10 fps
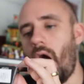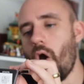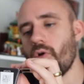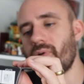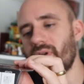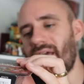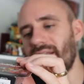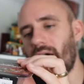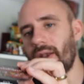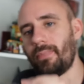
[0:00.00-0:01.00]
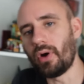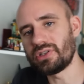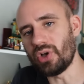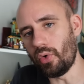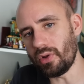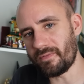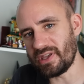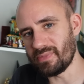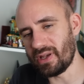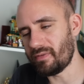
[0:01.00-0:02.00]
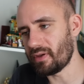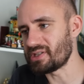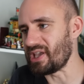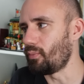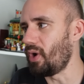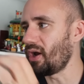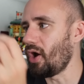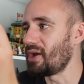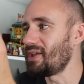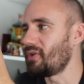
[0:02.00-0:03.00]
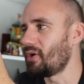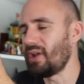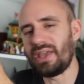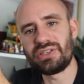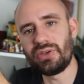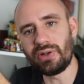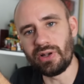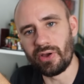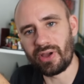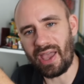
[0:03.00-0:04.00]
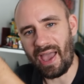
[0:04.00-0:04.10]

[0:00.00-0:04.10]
open and unbox all of these minifigures in one go and give you a nice good look